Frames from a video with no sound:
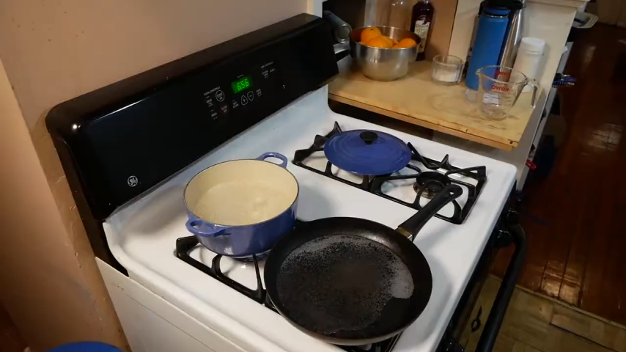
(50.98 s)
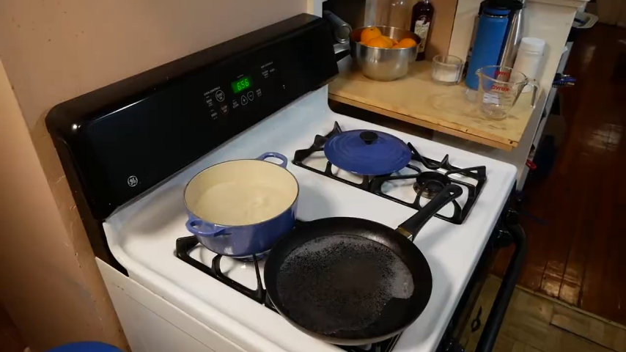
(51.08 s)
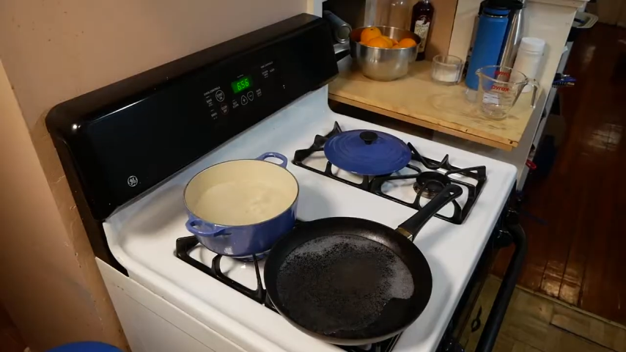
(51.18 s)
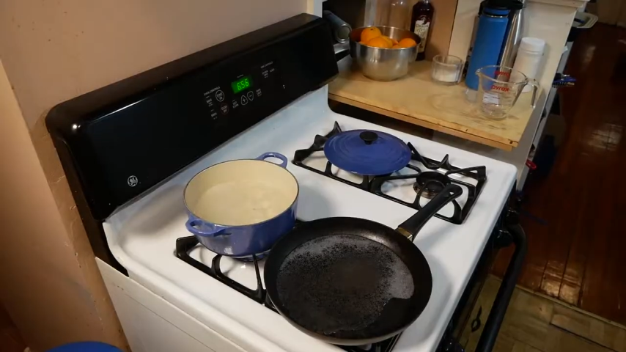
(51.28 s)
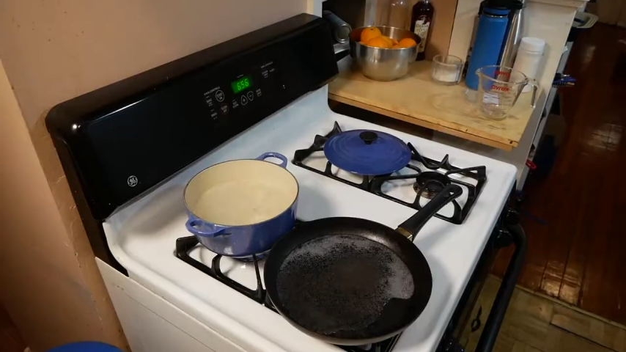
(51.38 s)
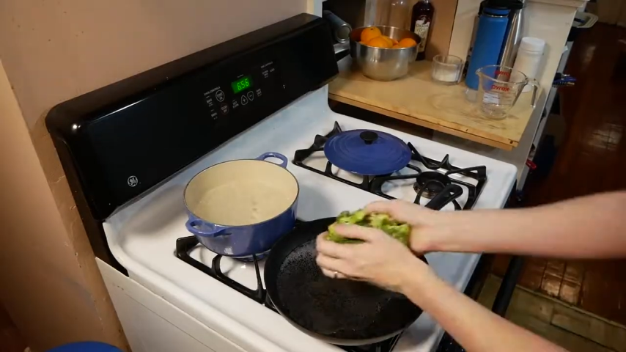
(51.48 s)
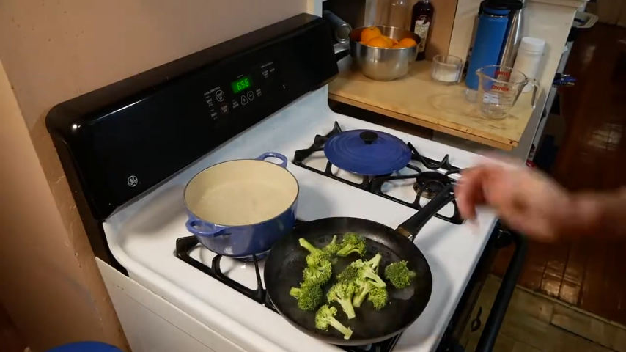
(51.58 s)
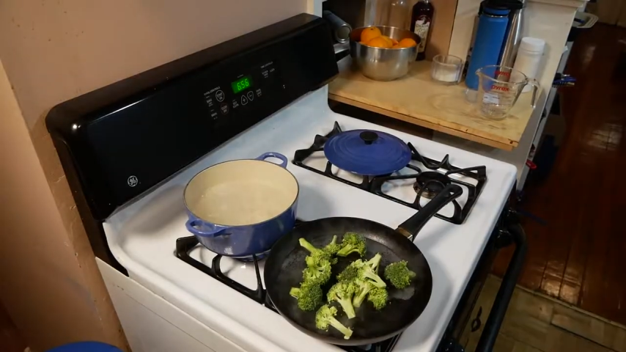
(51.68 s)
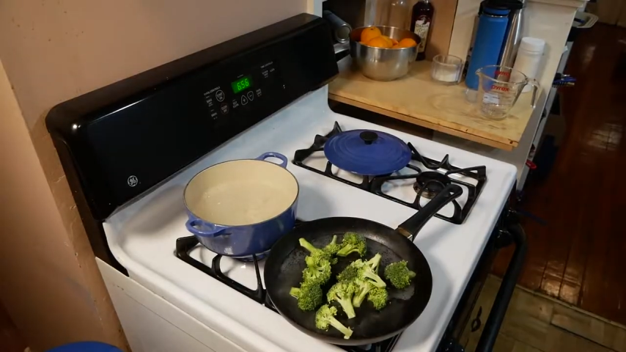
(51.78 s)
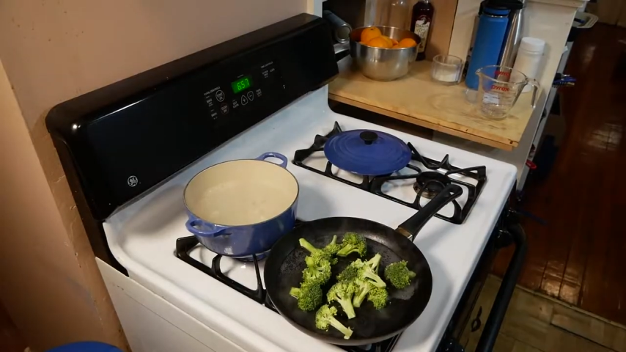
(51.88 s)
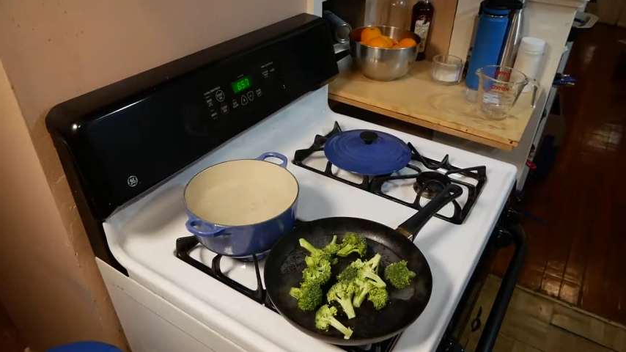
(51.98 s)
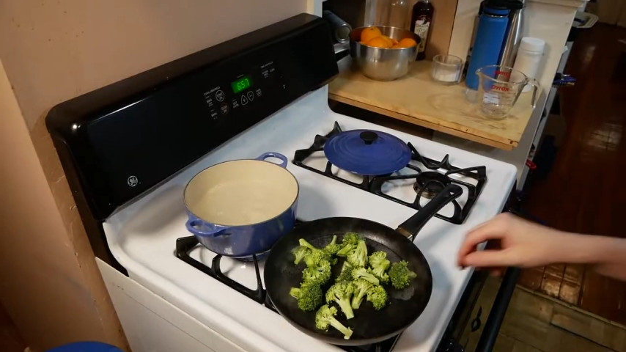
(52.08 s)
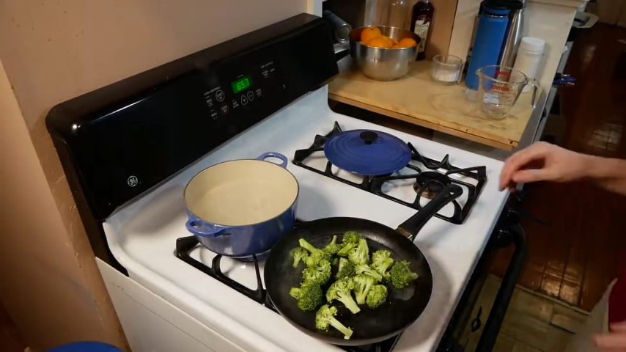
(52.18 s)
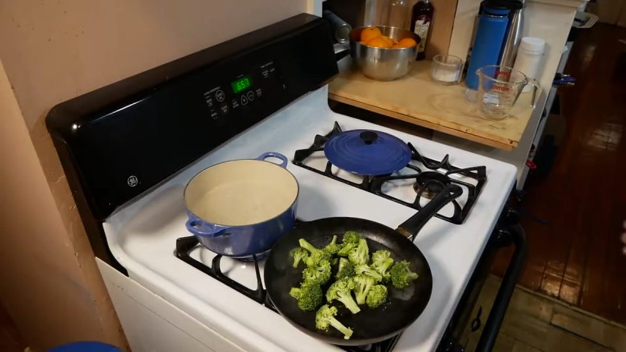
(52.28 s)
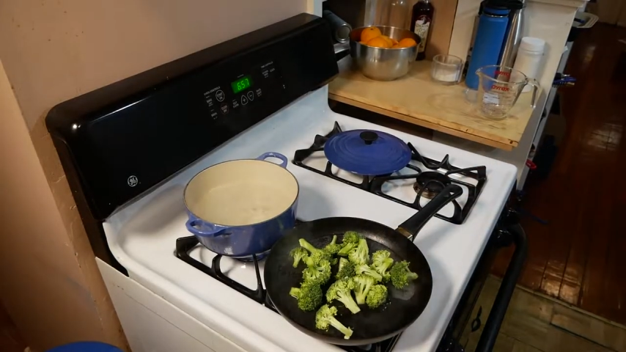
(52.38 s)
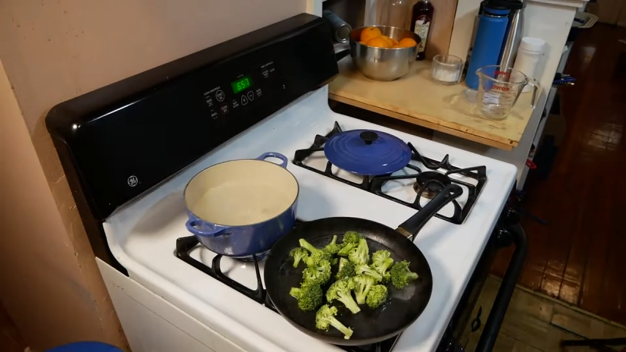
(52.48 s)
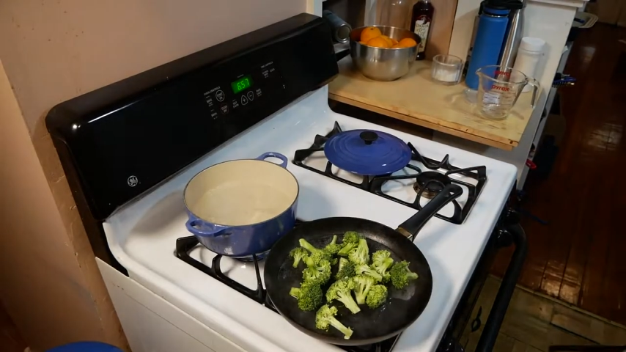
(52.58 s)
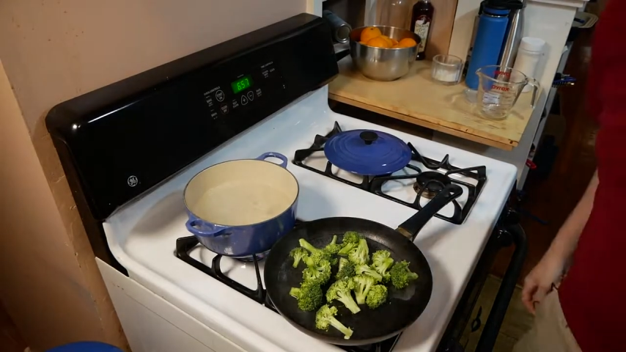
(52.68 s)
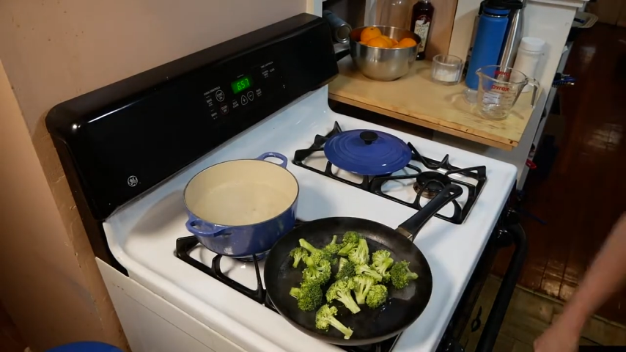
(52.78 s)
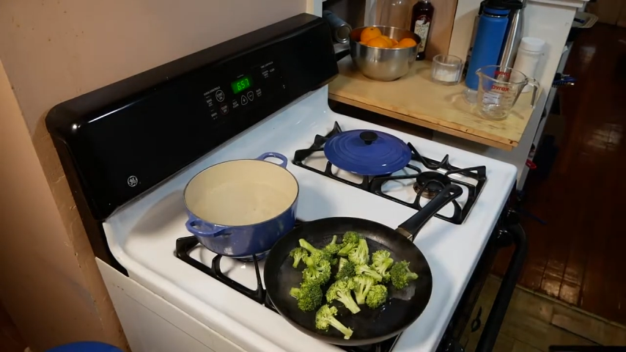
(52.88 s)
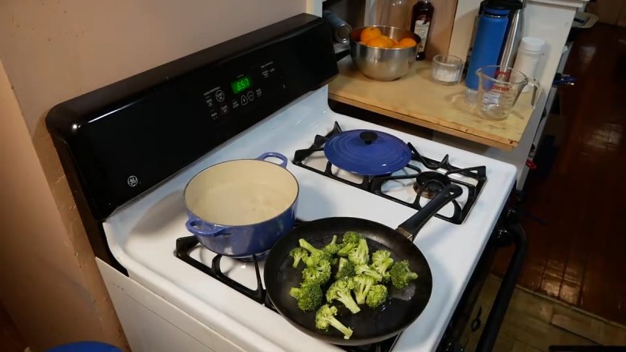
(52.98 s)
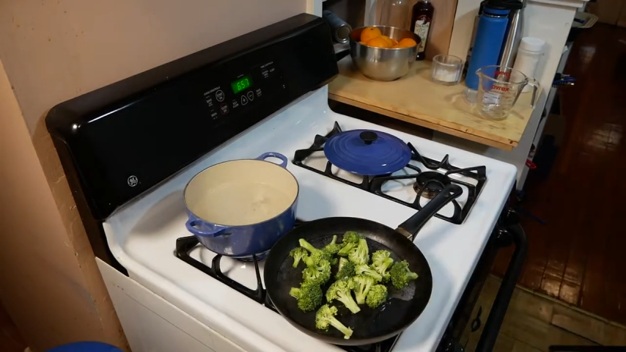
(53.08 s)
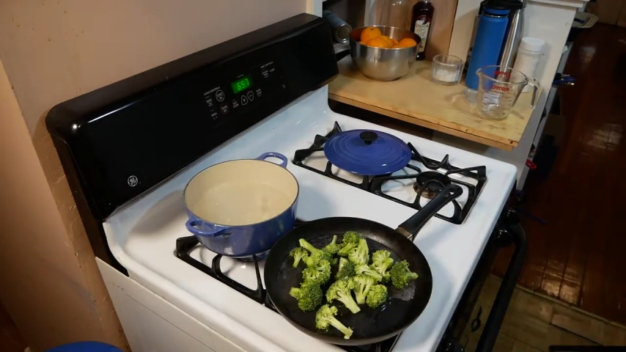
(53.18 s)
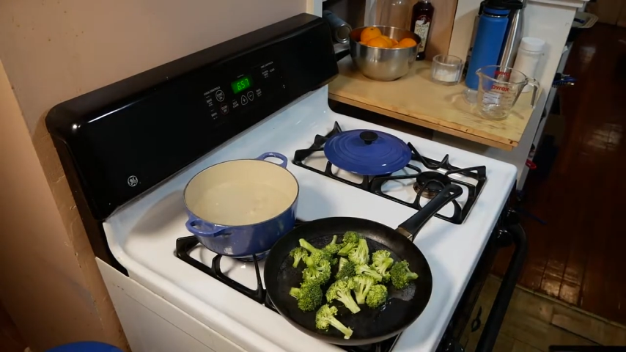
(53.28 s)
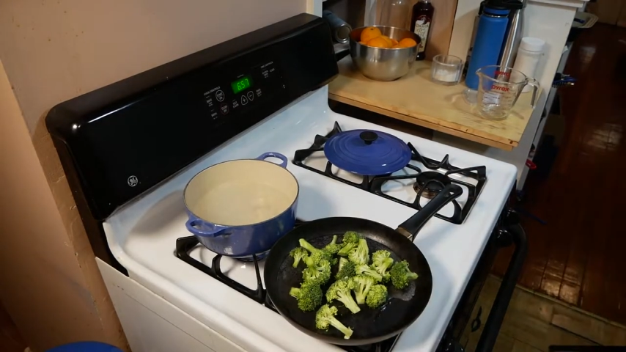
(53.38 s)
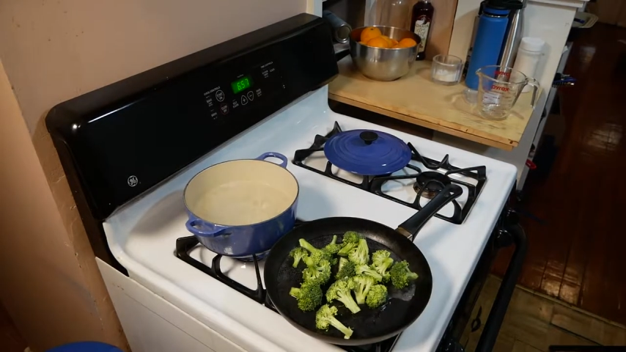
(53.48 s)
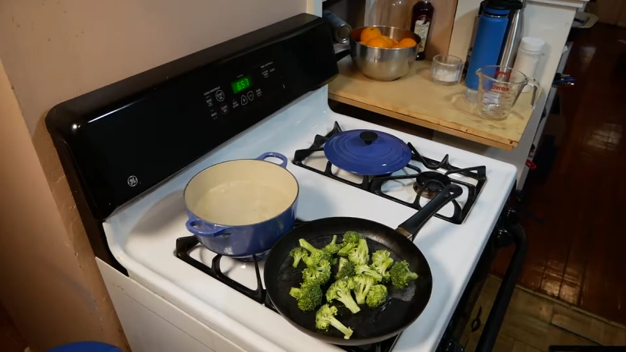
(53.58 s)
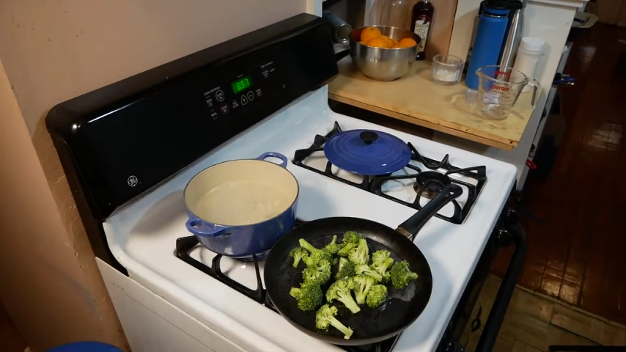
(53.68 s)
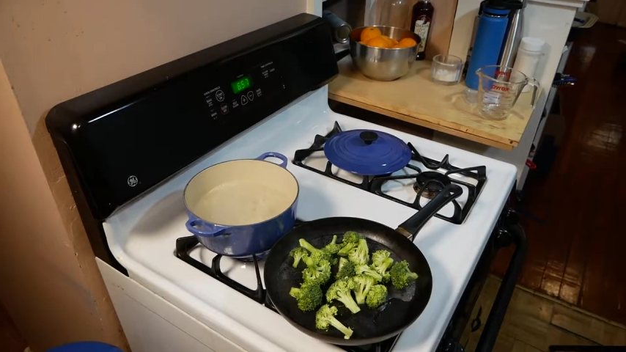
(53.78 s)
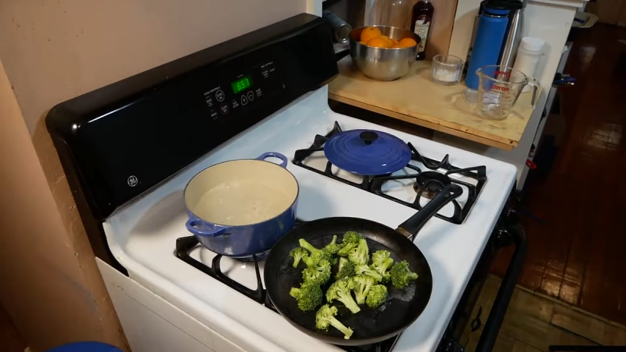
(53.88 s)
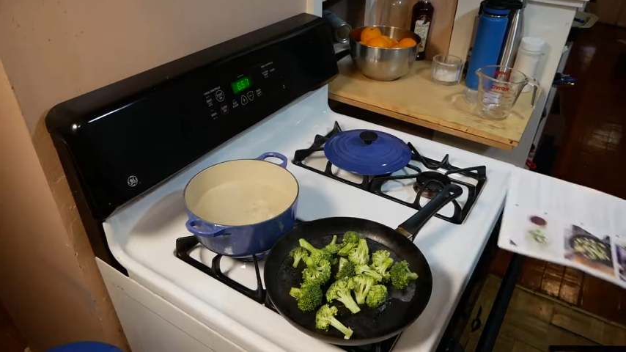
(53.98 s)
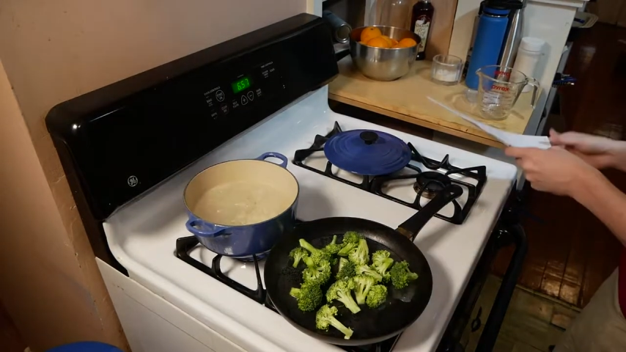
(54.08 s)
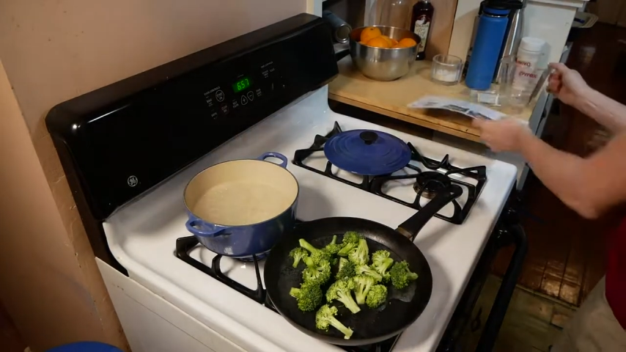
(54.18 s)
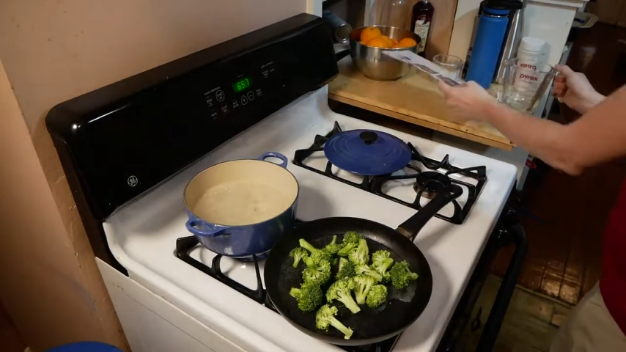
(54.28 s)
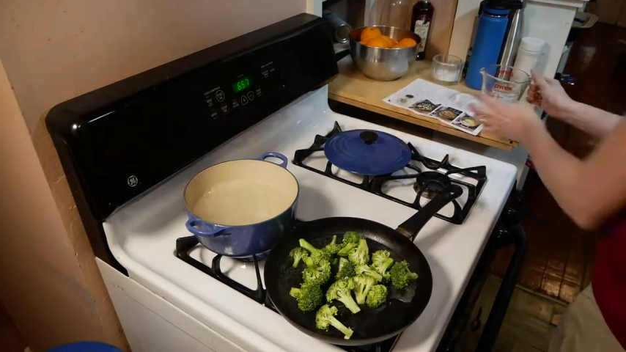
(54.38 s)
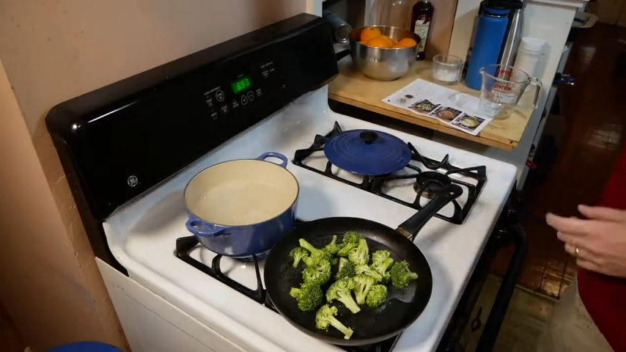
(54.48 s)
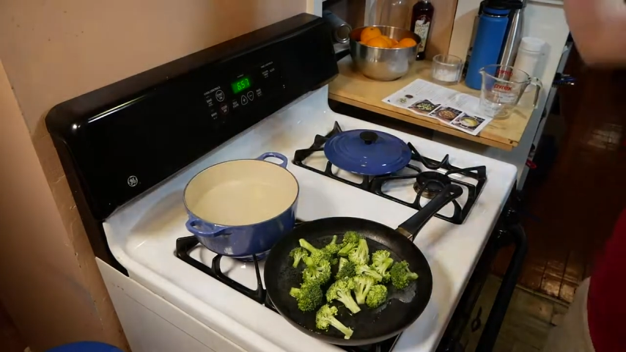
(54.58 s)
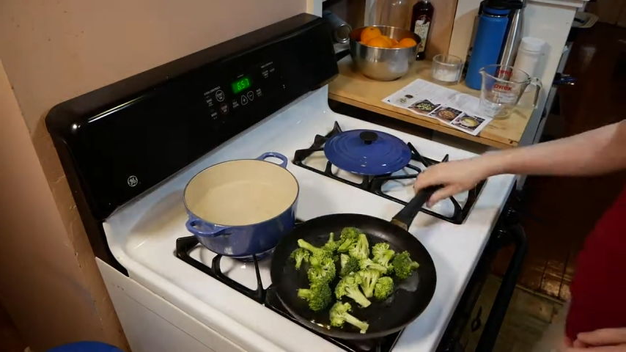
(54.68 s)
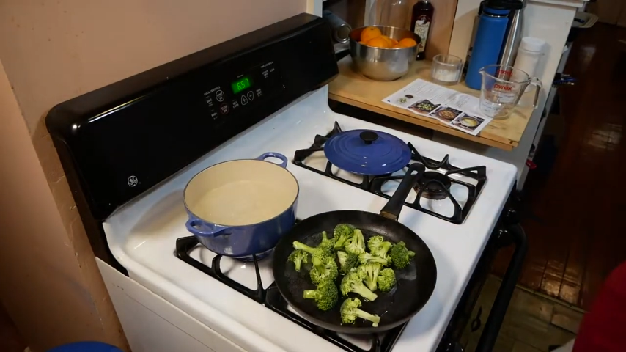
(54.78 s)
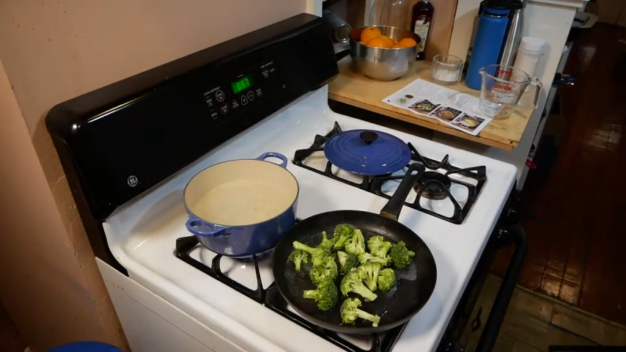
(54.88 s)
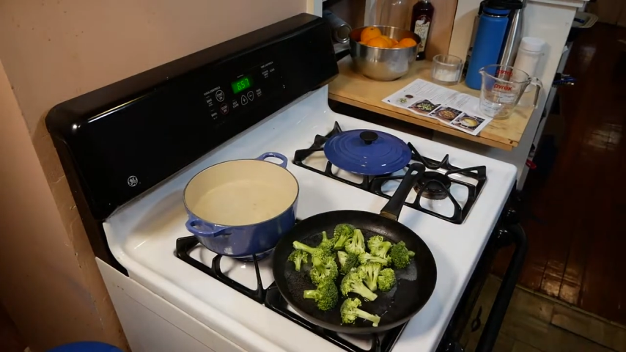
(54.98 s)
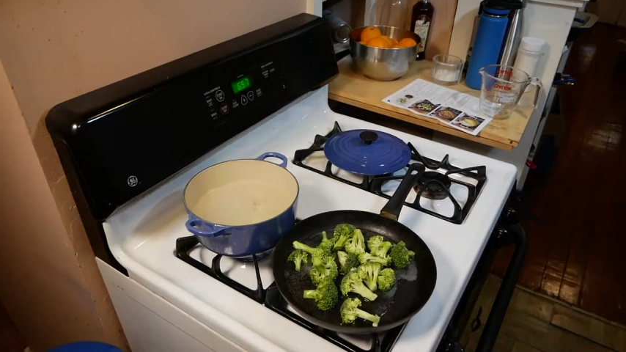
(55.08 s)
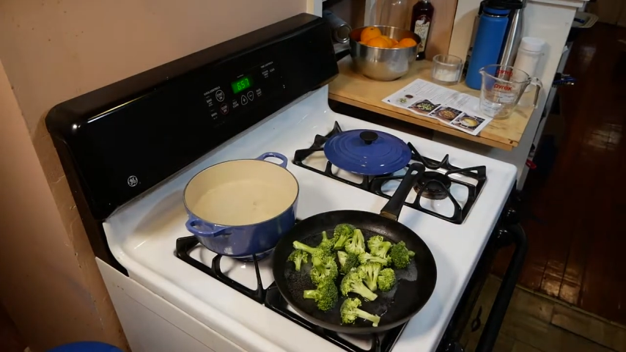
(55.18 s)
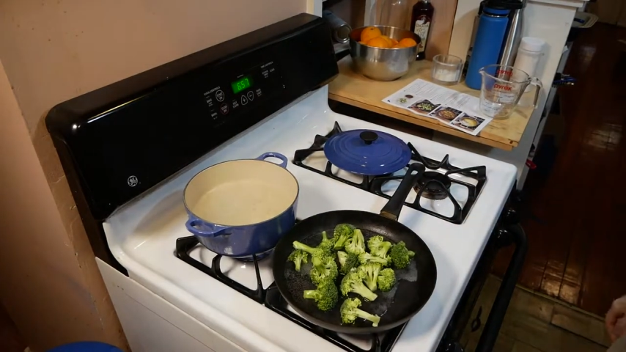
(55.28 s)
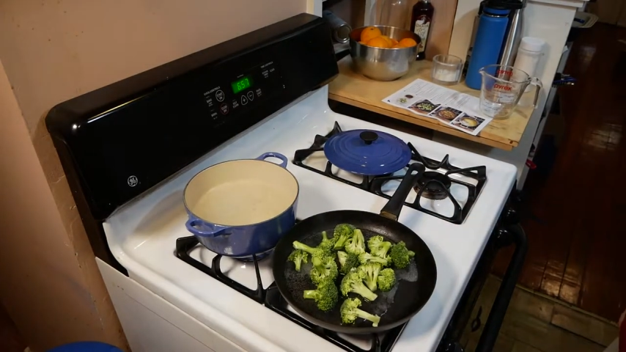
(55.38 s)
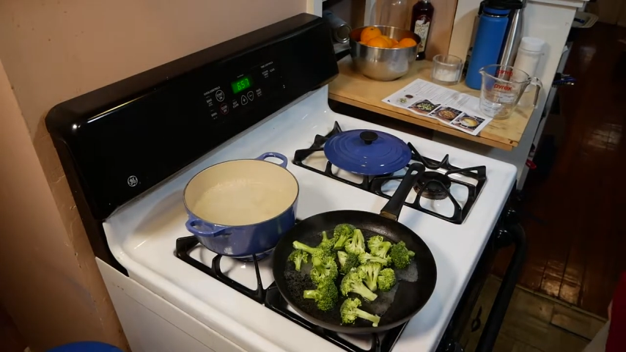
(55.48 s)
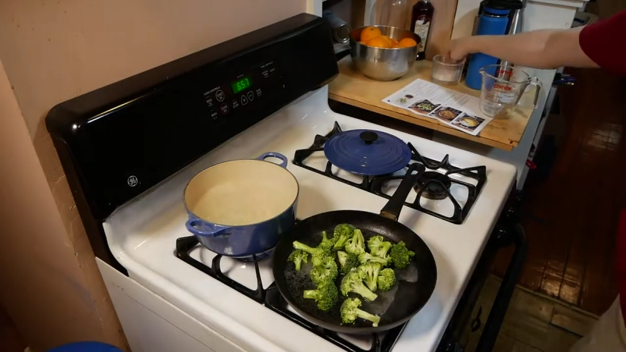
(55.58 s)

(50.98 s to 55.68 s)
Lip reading: Nobody's mouth can be seen.